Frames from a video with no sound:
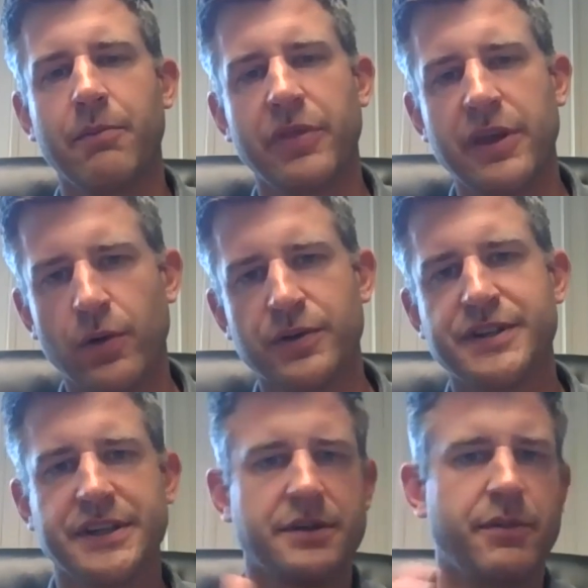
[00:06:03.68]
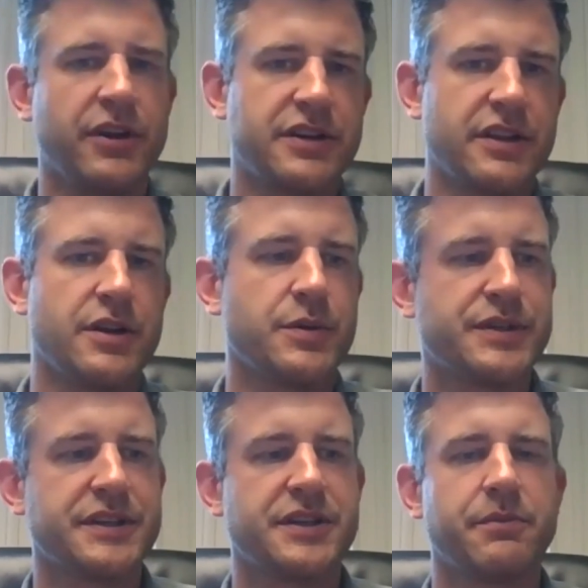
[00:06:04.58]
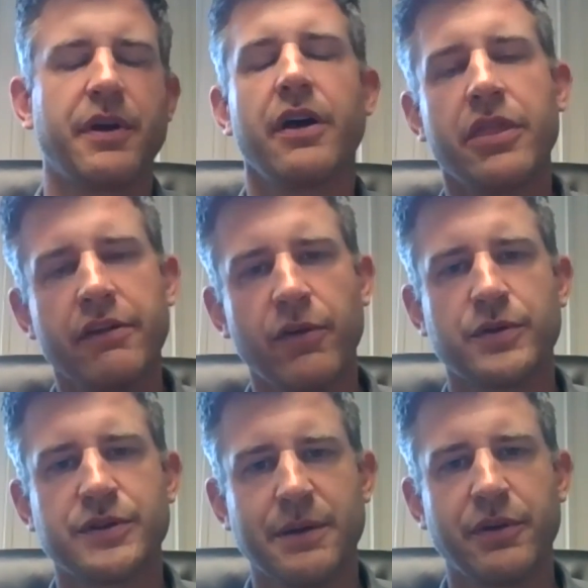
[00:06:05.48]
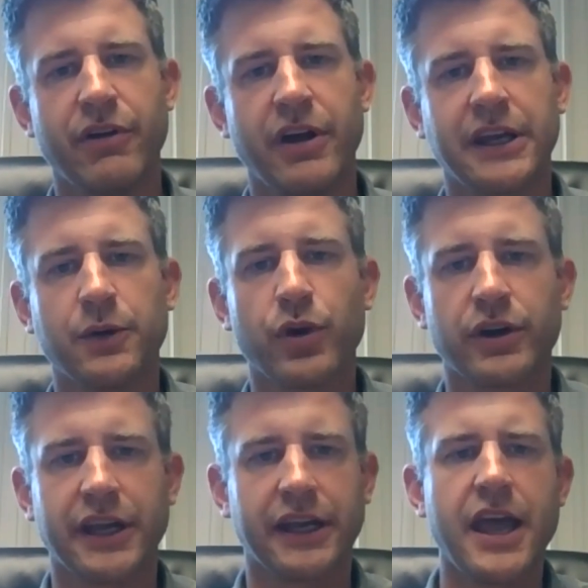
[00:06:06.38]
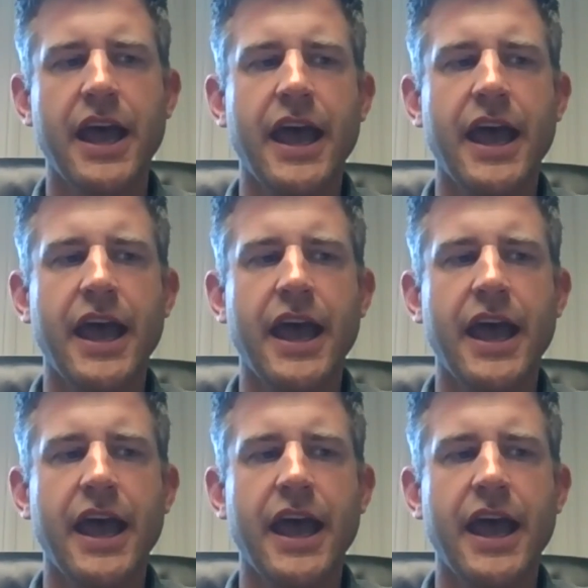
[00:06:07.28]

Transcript: the old system onto the new system, the phones up and running and working,